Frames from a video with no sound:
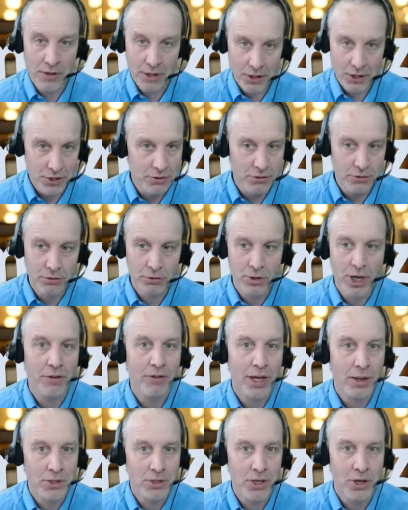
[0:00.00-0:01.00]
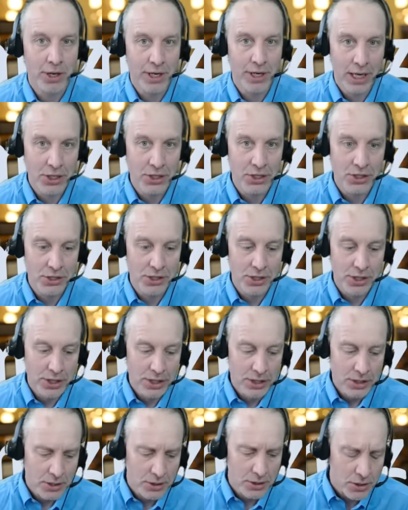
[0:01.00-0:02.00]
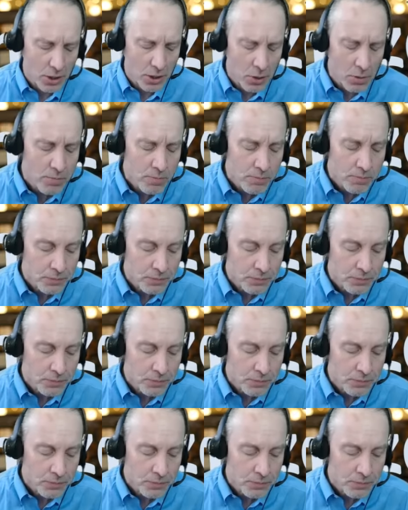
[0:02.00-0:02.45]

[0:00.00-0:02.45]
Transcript: Thus, you have Amazon agencies. And so